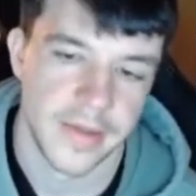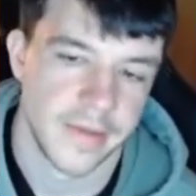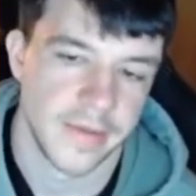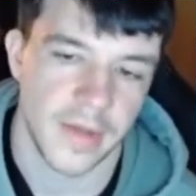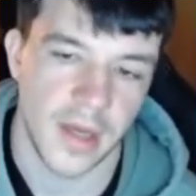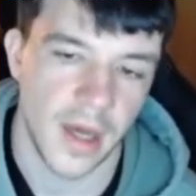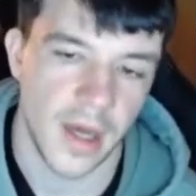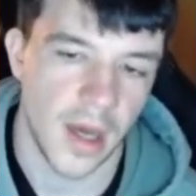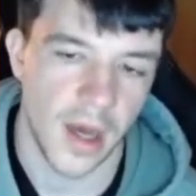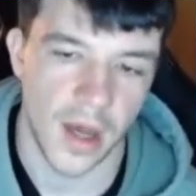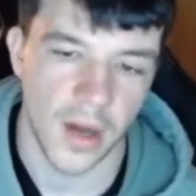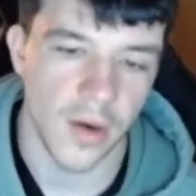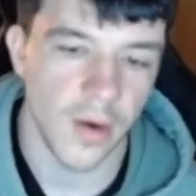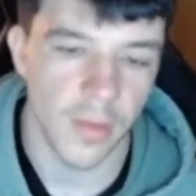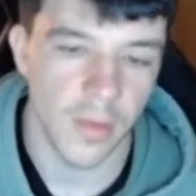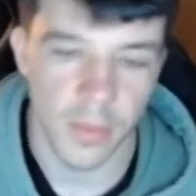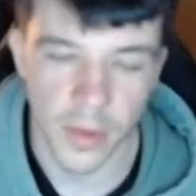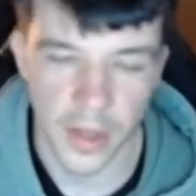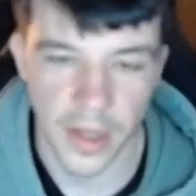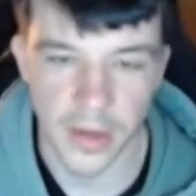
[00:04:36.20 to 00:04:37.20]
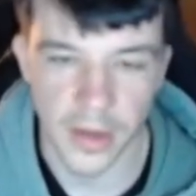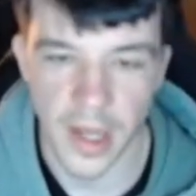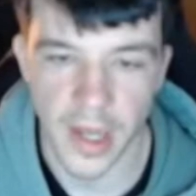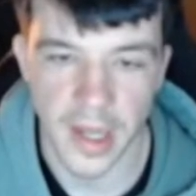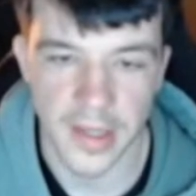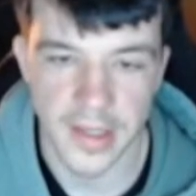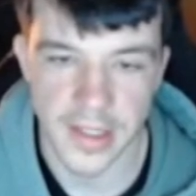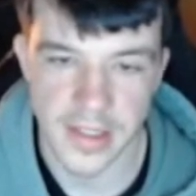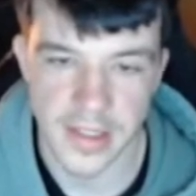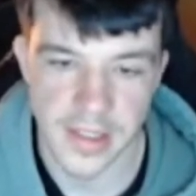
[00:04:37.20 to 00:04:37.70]
auto deploy or not,
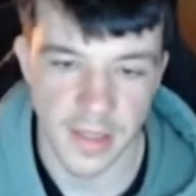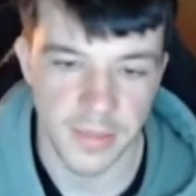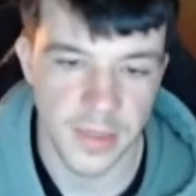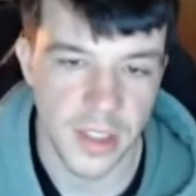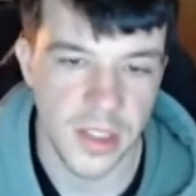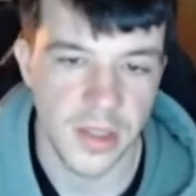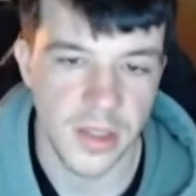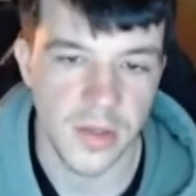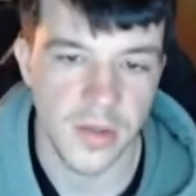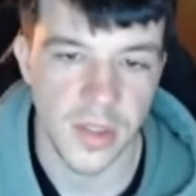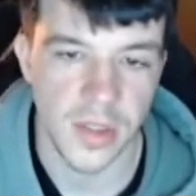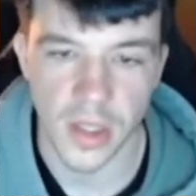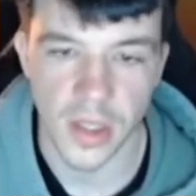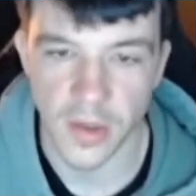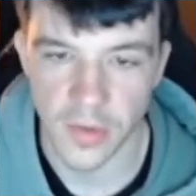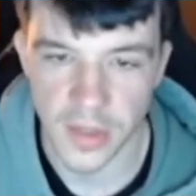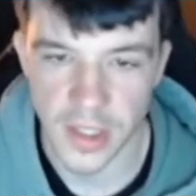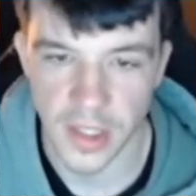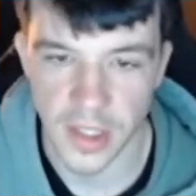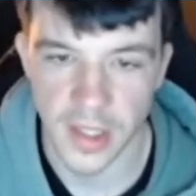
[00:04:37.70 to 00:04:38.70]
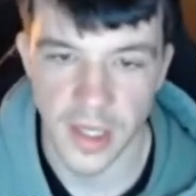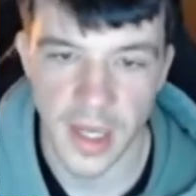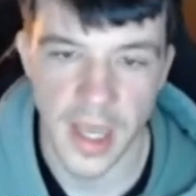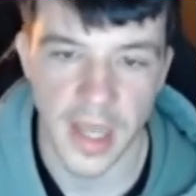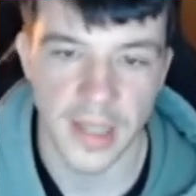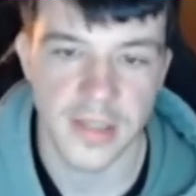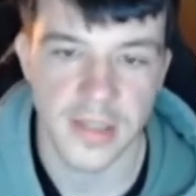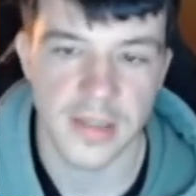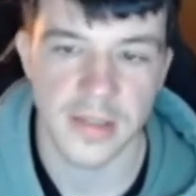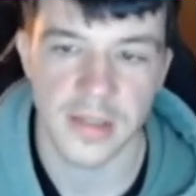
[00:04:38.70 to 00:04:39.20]
that's up to you. You go to the
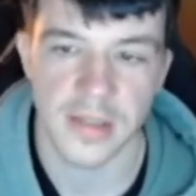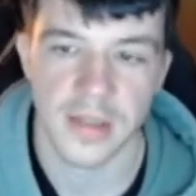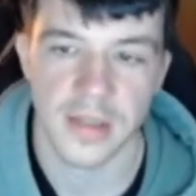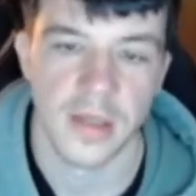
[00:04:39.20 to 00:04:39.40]
next.